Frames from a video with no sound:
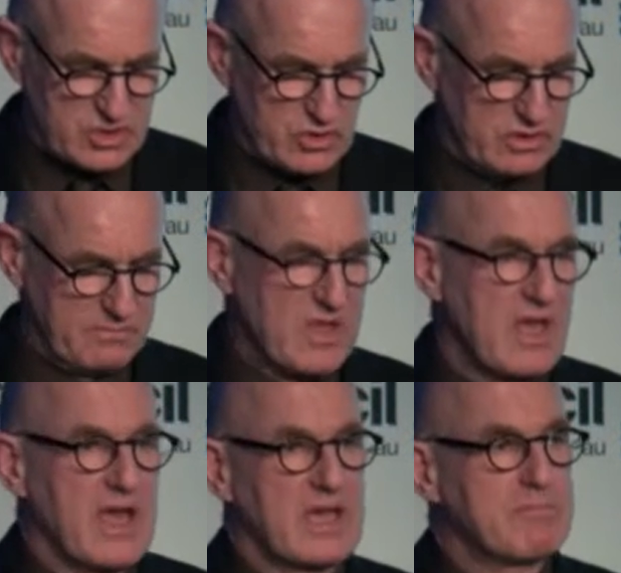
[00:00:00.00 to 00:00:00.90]
us all,
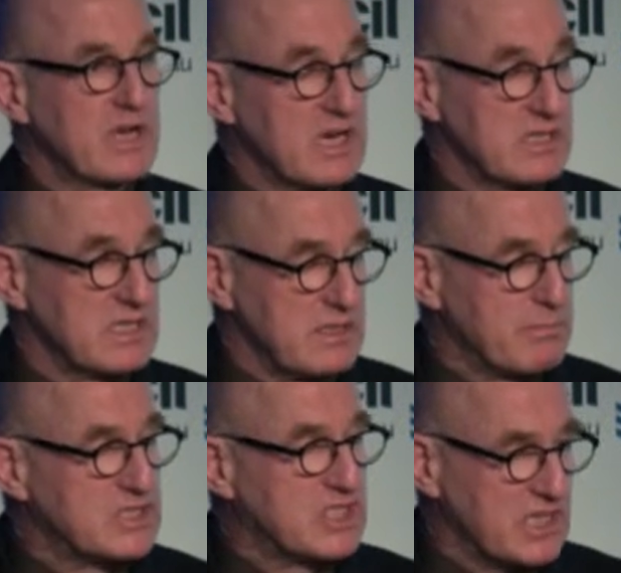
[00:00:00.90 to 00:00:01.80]
but
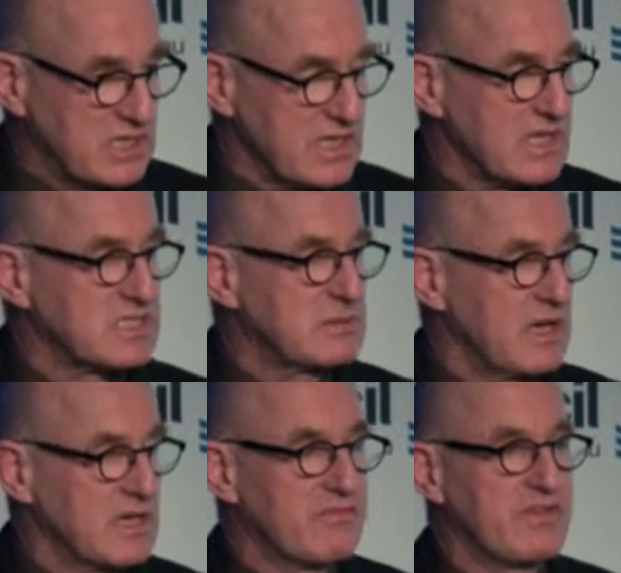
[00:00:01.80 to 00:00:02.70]
particularly it
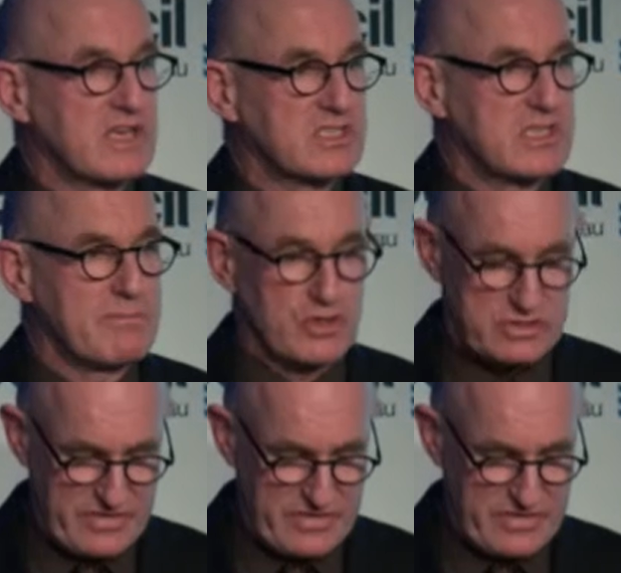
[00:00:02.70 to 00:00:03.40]
affects the most